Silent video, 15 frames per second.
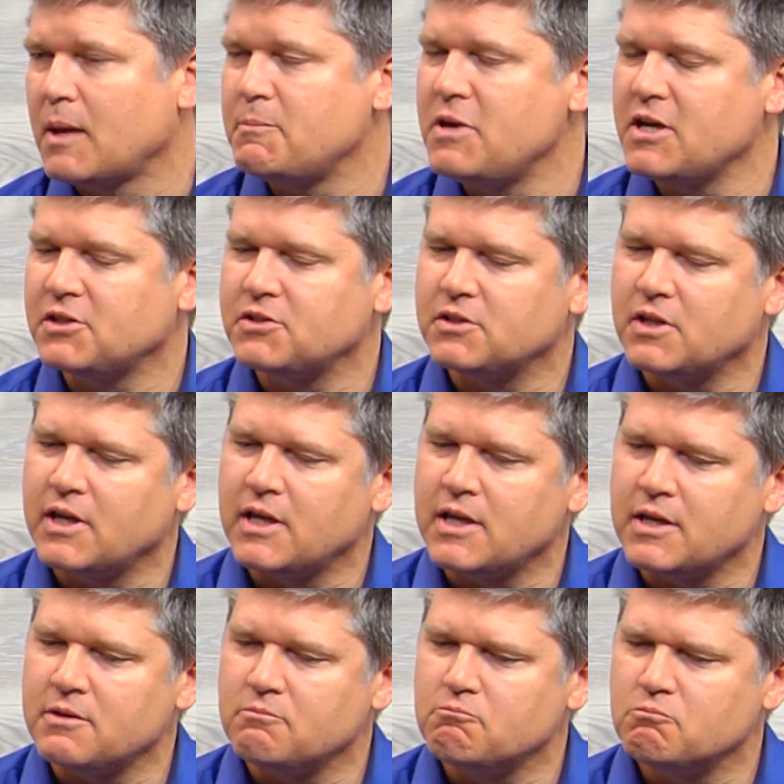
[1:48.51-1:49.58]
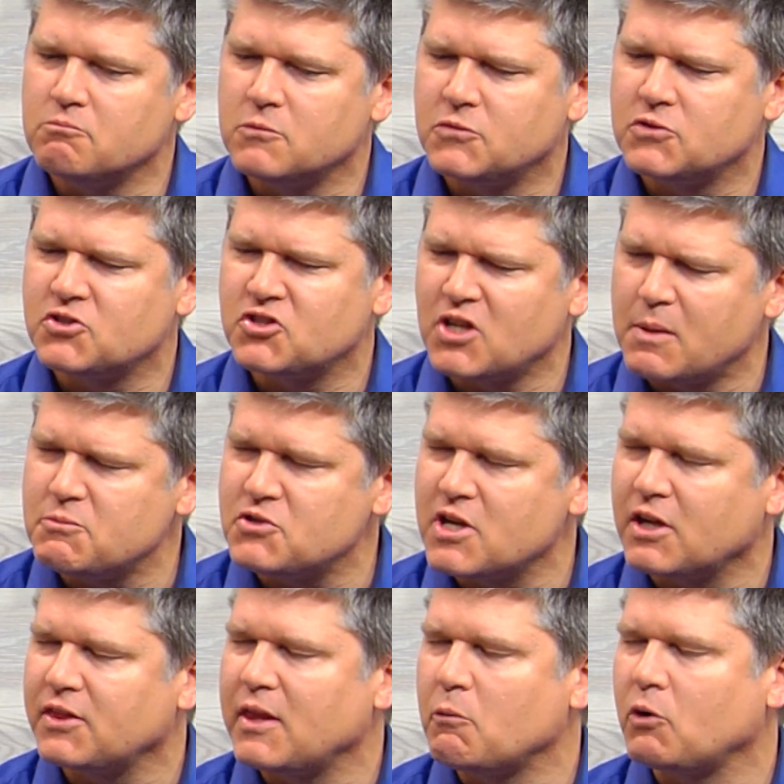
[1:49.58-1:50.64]
picked a
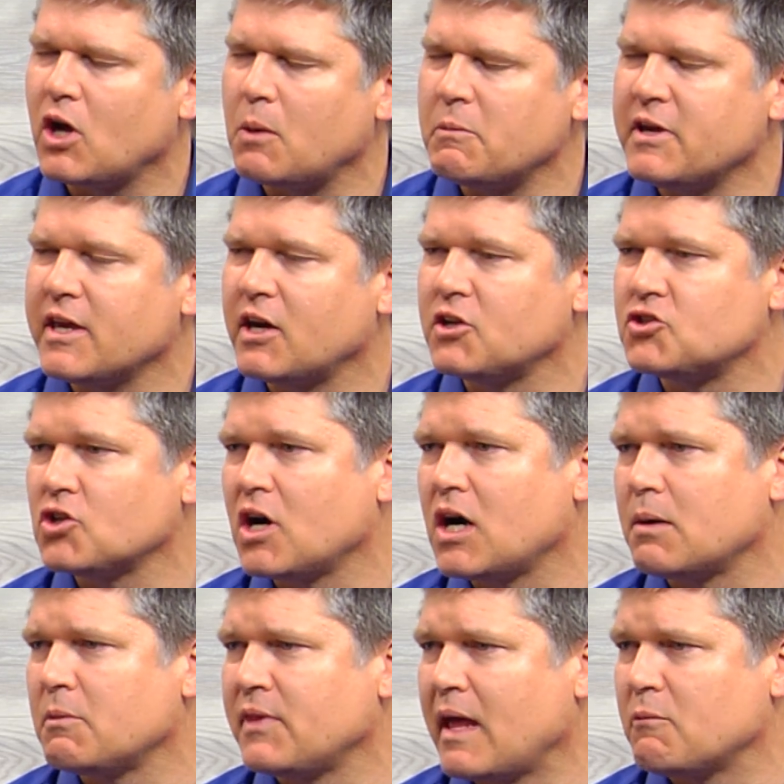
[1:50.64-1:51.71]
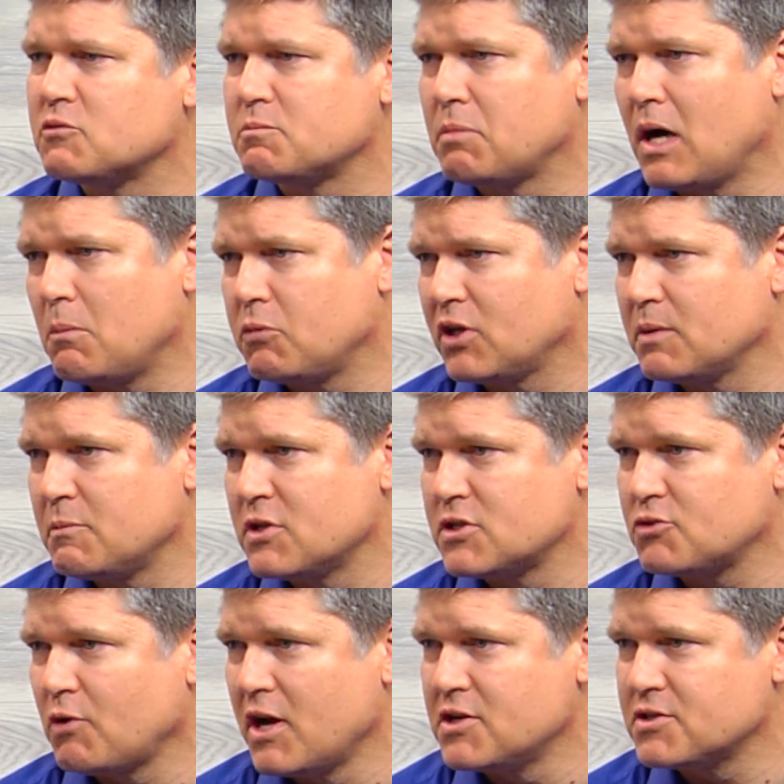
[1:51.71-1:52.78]
subject that would help me get a job, and that was public
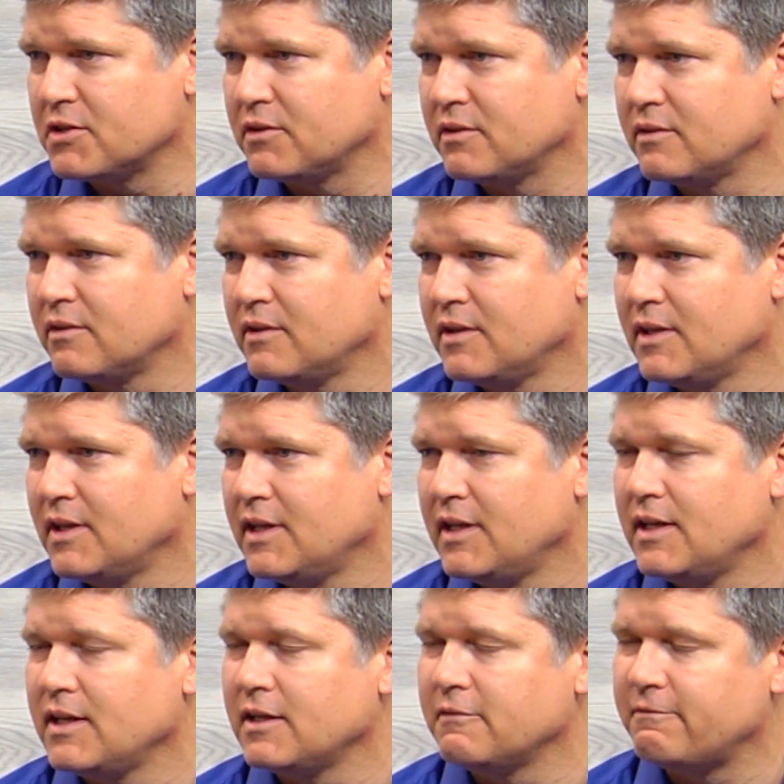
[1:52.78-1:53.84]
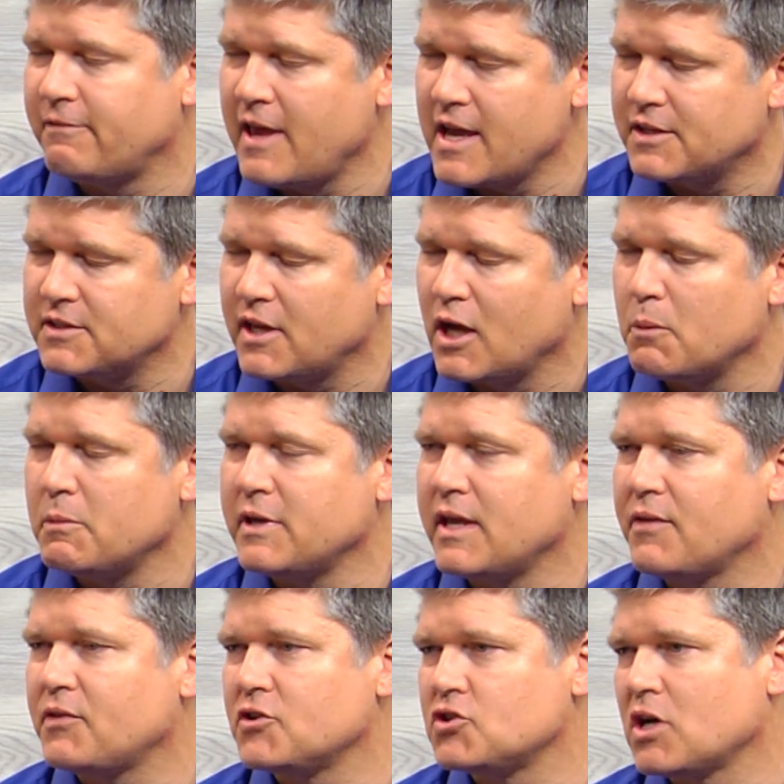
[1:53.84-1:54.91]
administration. In fact, it helped me
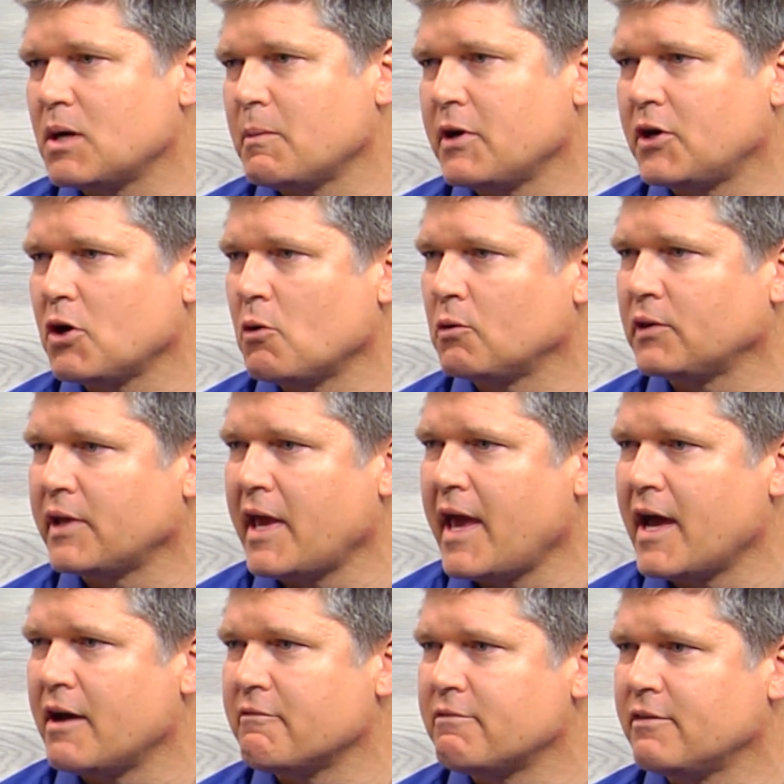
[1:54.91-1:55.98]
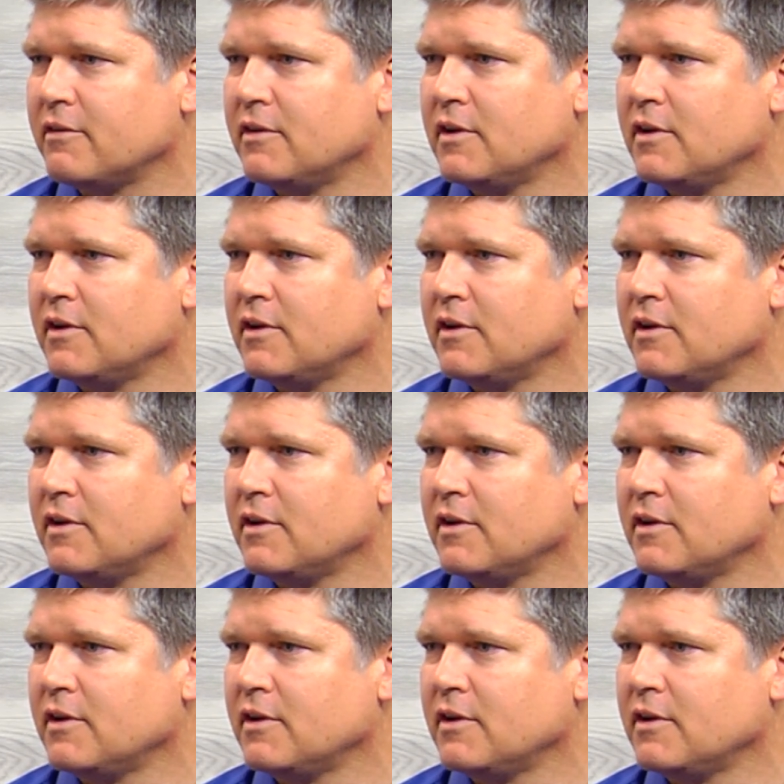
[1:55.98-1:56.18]
get the job I currently have